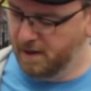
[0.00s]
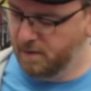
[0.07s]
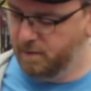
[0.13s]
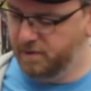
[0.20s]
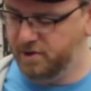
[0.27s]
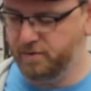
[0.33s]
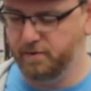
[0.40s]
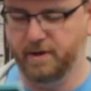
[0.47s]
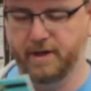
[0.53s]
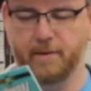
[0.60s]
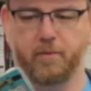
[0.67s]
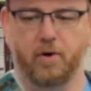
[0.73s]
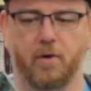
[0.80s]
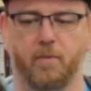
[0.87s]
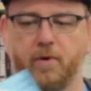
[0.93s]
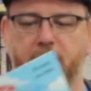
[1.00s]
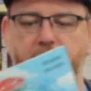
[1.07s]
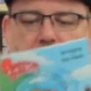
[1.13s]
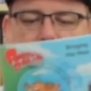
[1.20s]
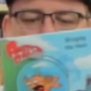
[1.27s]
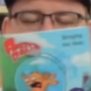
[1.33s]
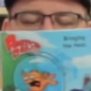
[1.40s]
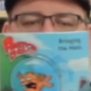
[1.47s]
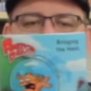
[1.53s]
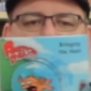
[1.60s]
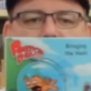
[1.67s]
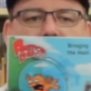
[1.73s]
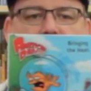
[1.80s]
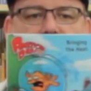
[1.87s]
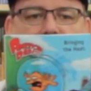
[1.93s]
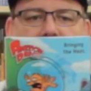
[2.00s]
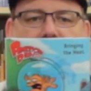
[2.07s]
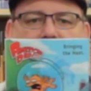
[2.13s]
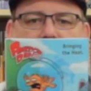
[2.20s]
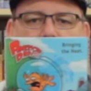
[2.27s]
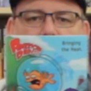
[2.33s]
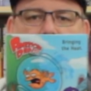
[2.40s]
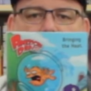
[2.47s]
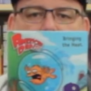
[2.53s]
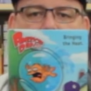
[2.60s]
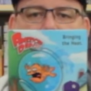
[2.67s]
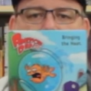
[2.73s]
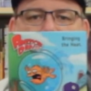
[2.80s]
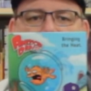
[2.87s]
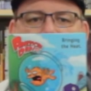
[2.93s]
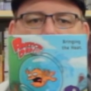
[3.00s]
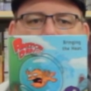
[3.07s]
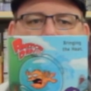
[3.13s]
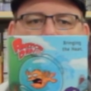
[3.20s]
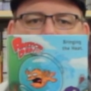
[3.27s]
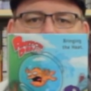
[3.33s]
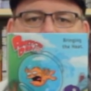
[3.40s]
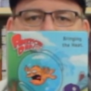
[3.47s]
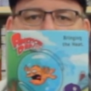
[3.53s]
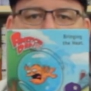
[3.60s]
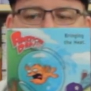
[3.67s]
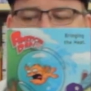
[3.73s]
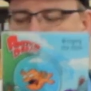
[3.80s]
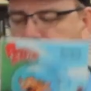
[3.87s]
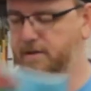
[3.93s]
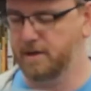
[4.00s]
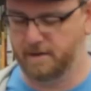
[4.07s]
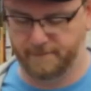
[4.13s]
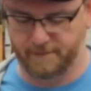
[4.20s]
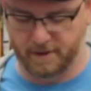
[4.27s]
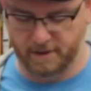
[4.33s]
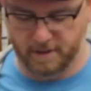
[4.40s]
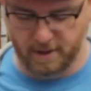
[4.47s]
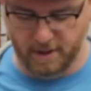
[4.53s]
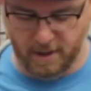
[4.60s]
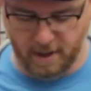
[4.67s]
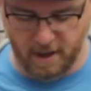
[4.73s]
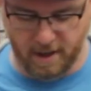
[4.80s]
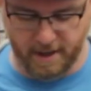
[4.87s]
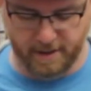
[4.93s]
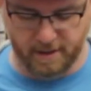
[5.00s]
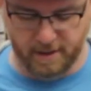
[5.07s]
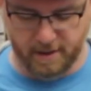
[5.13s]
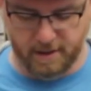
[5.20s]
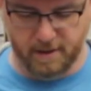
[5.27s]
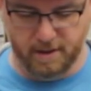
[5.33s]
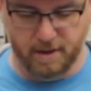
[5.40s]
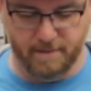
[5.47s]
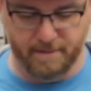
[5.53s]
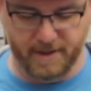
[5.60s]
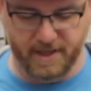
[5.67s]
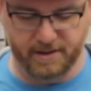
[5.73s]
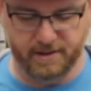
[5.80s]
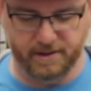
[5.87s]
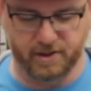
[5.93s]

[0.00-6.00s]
which is really appropriate. The American Dad throwing the goldfish on the back. I thought that was kind of fun. All right, Amazing